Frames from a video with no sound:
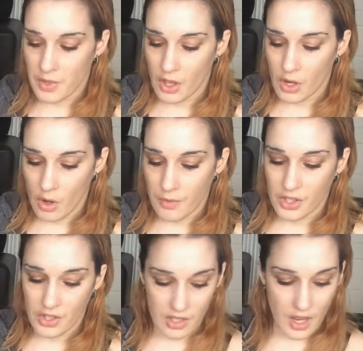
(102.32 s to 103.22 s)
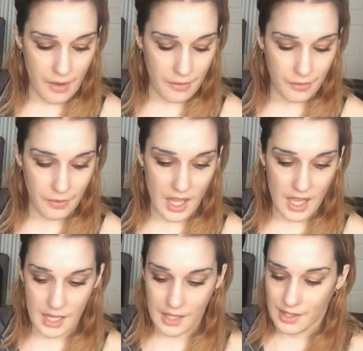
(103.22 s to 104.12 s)
with a lot of the stuff
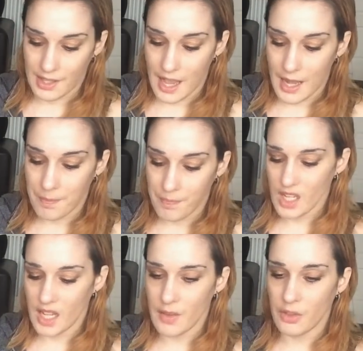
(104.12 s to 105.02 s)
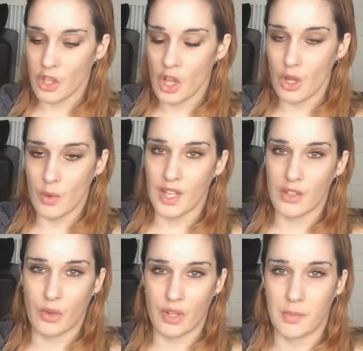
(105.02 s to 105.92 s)
is that even though
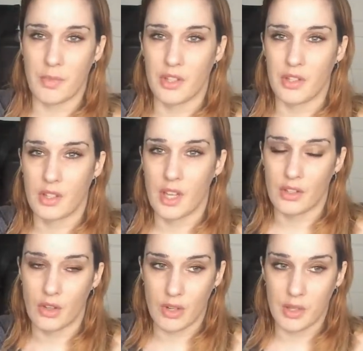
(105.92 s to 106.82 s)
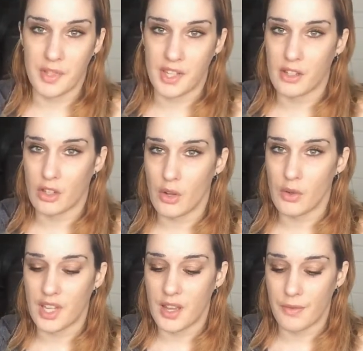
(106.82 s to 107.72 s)
it's Christmas, it's a Christmas
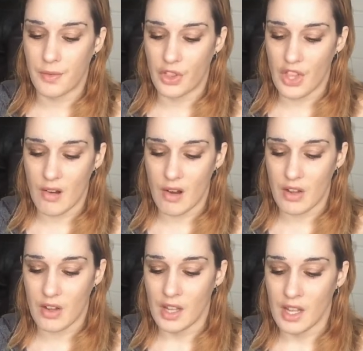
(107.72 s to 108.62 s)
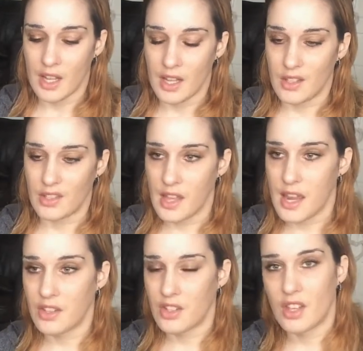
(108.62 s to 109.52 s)
exclusive, there are
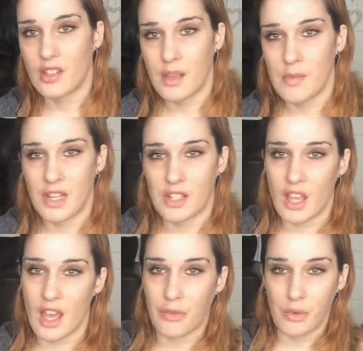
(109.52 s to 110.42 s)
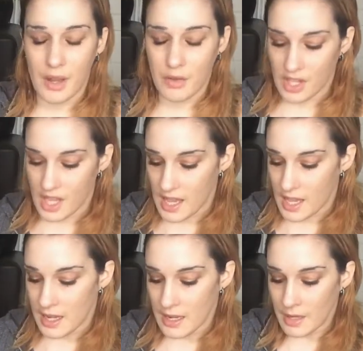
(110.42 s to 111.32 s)
scents that are similar to that throughout the year.